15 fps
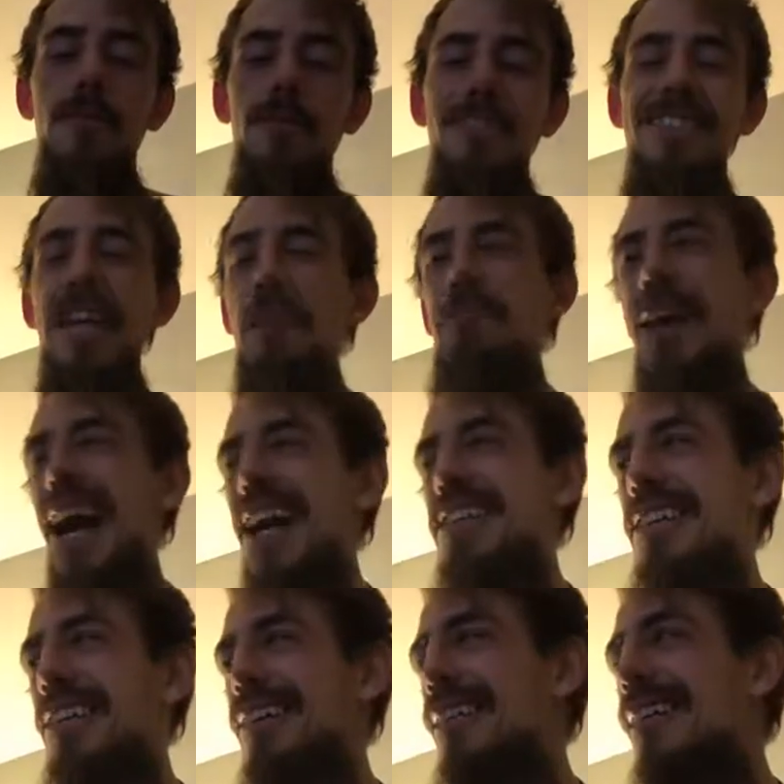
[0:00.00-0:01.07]
He's not
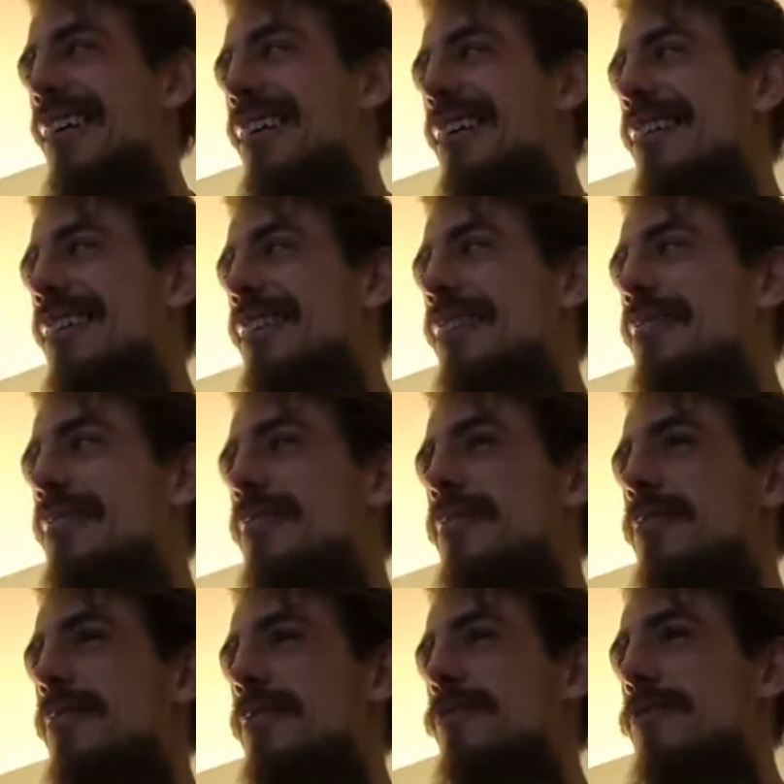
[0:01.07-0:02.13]
bashing
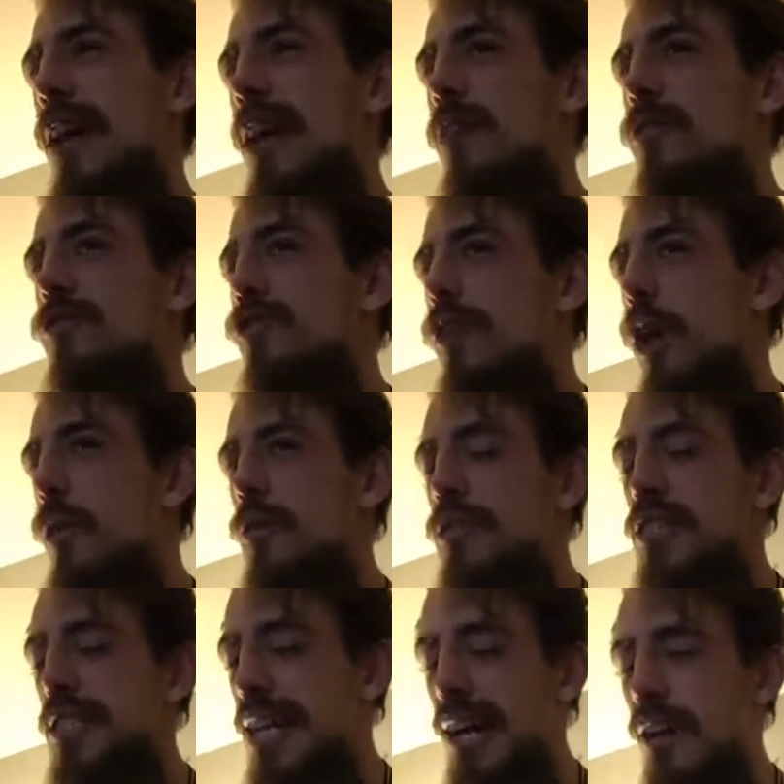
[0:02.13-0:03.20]
Pharaoh's lower
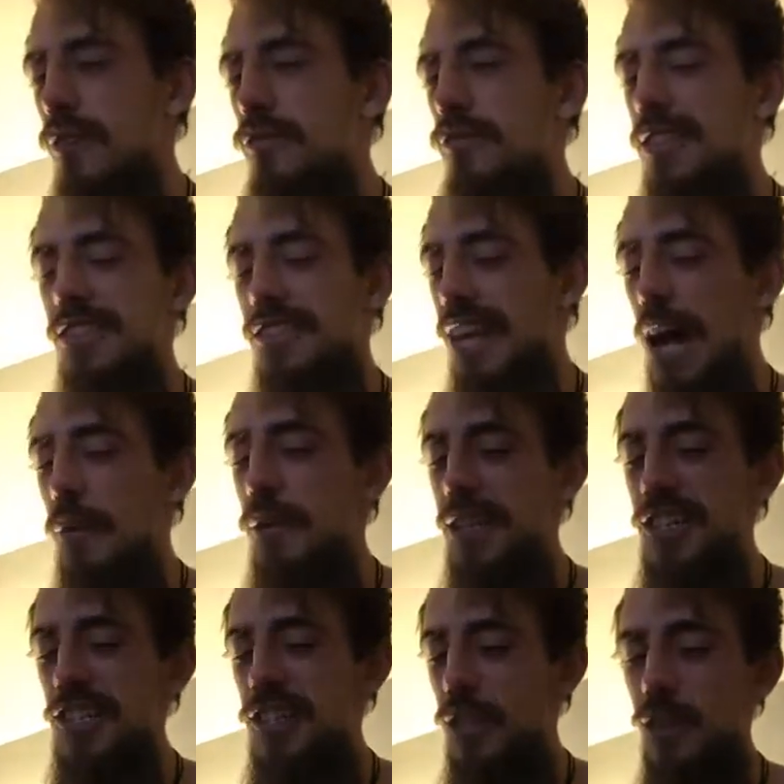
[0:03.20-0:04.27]
self. That's not what
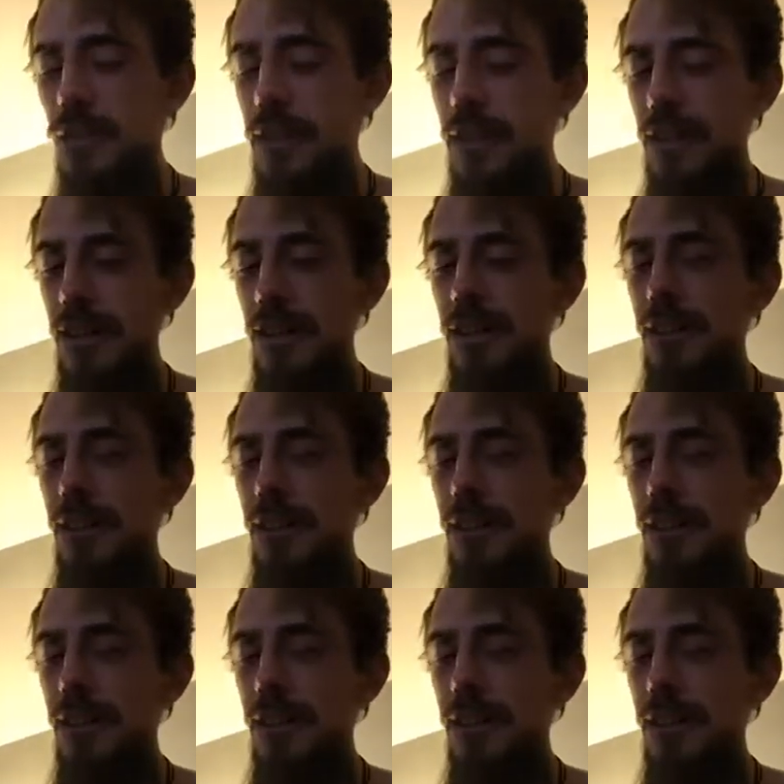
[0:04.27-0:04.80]
he's doing.